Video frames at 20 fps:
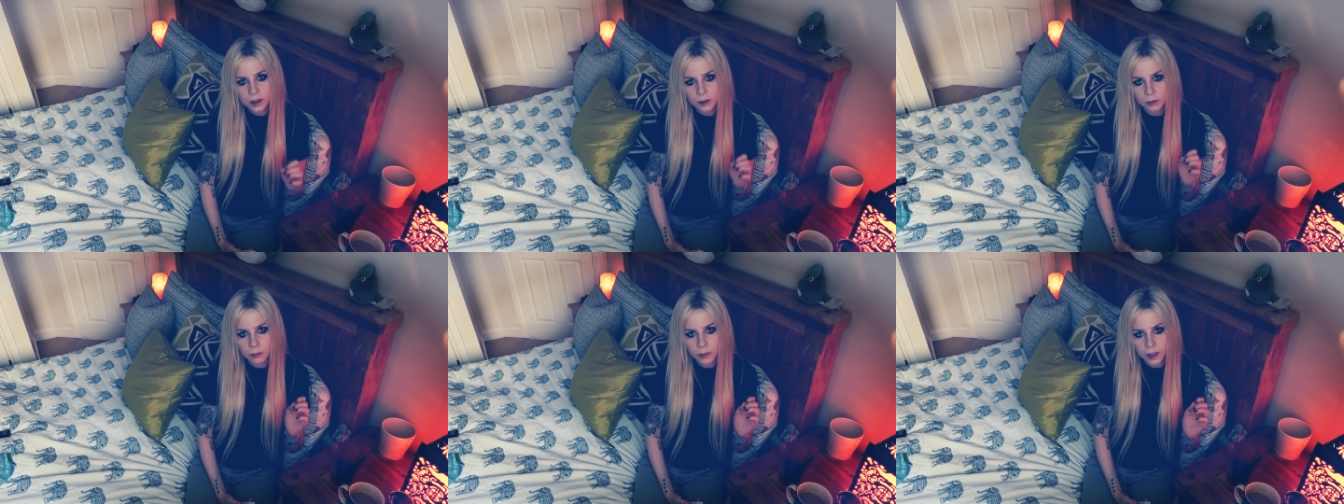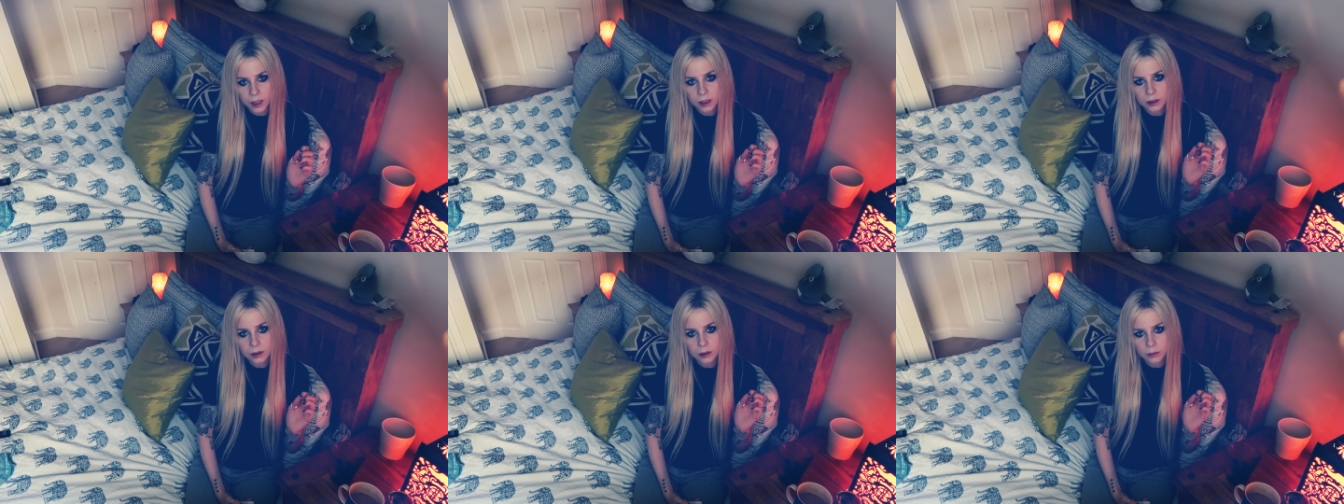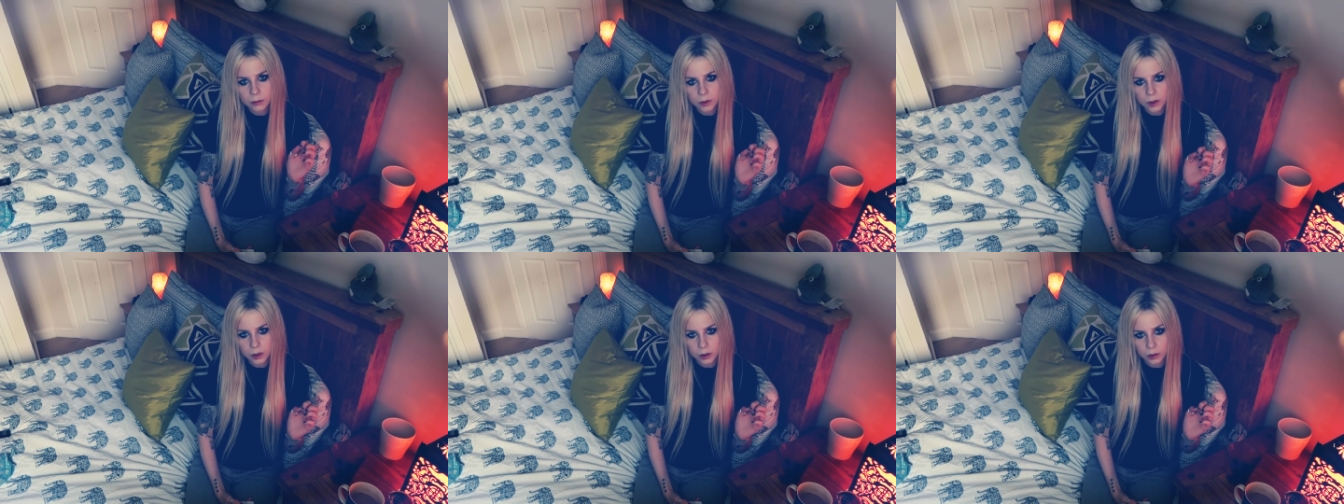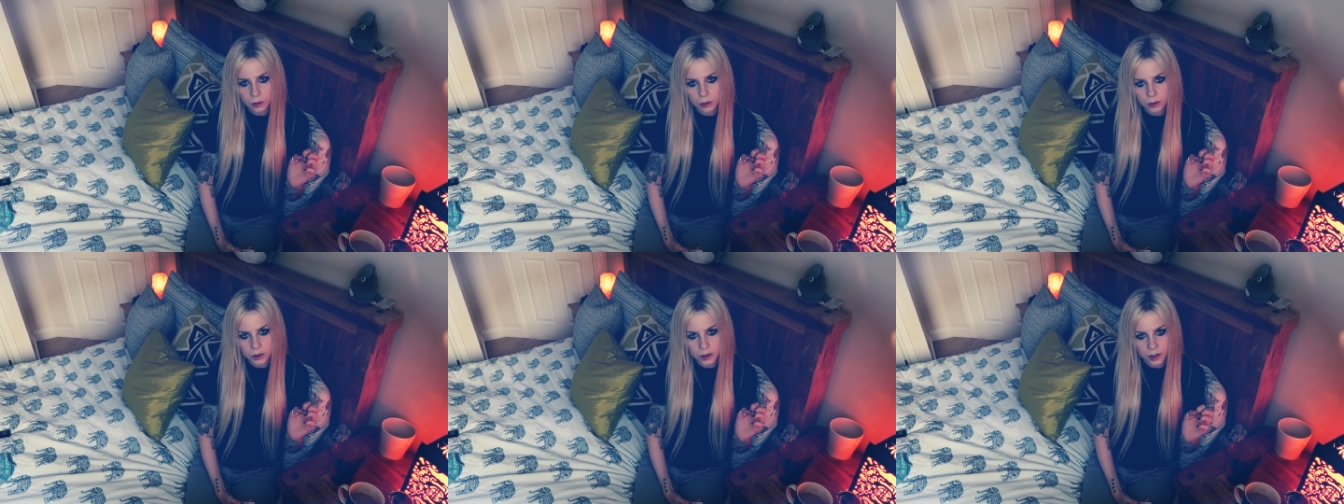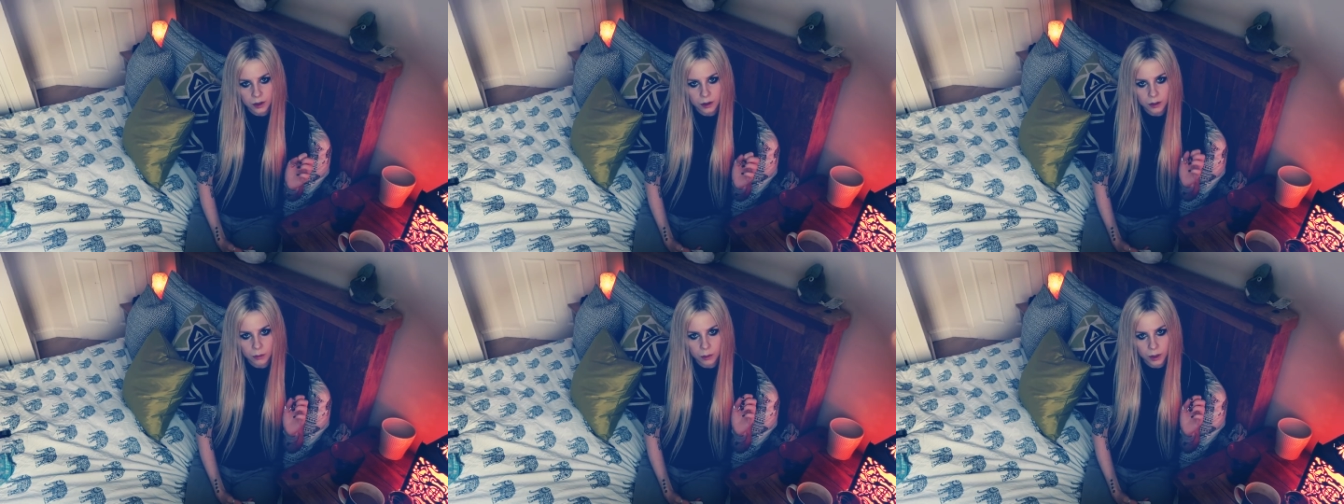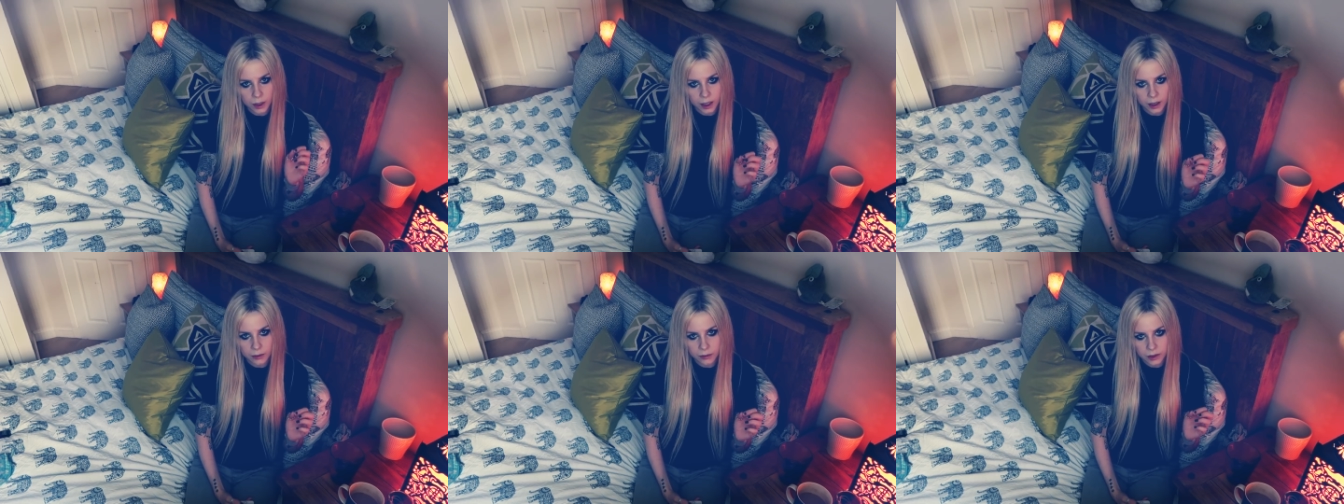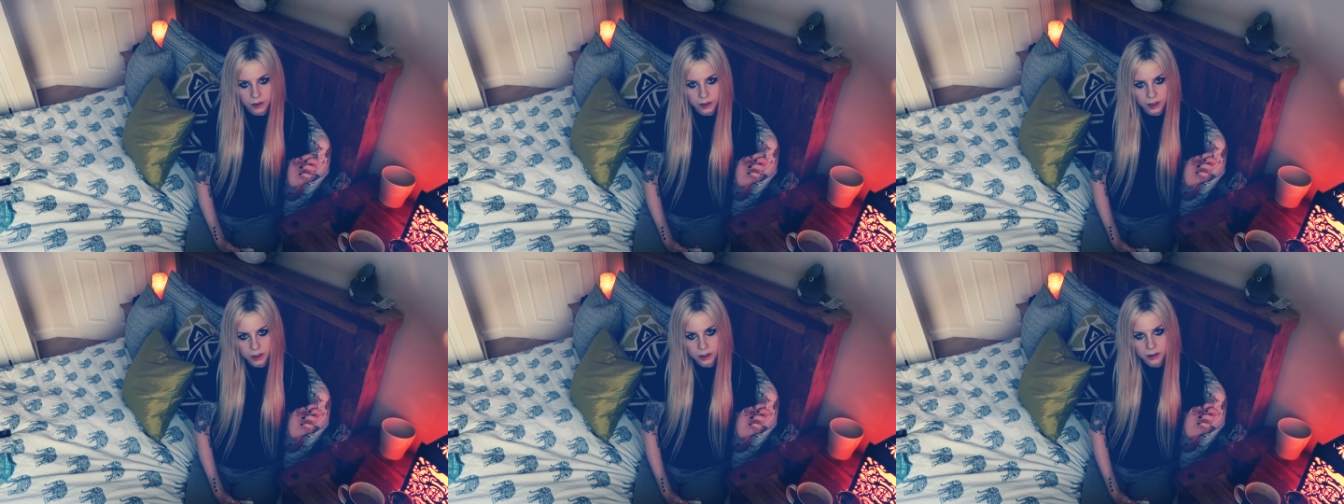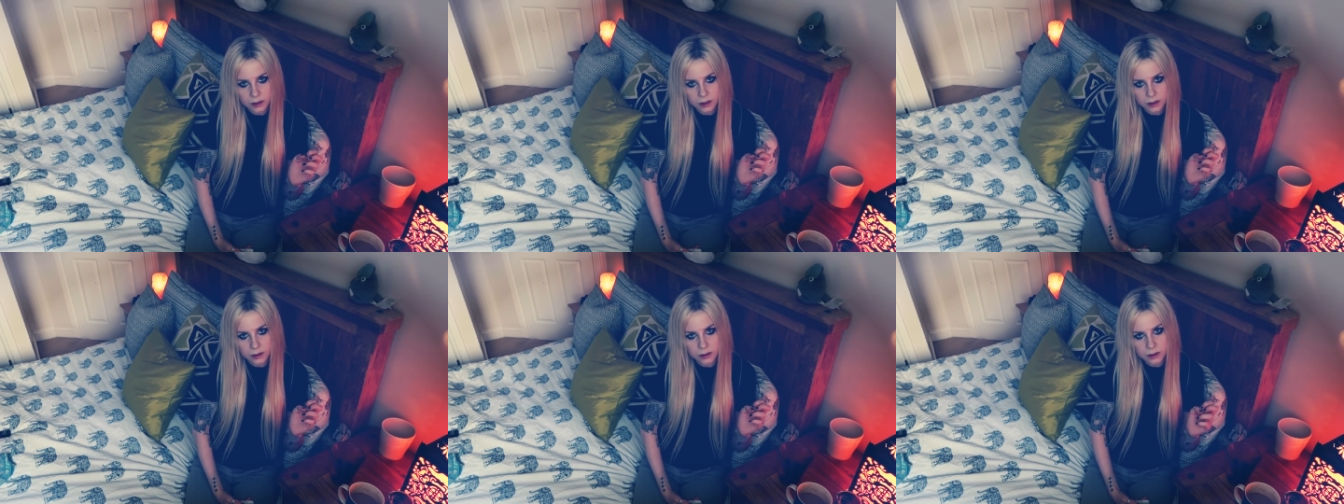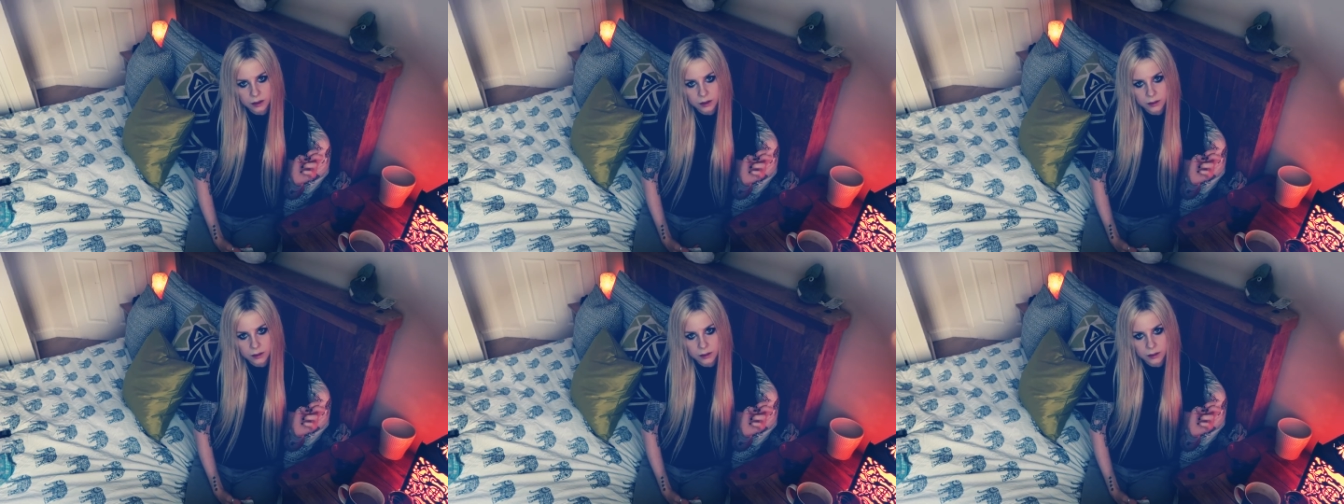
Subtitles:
and make them shorter whenever needed.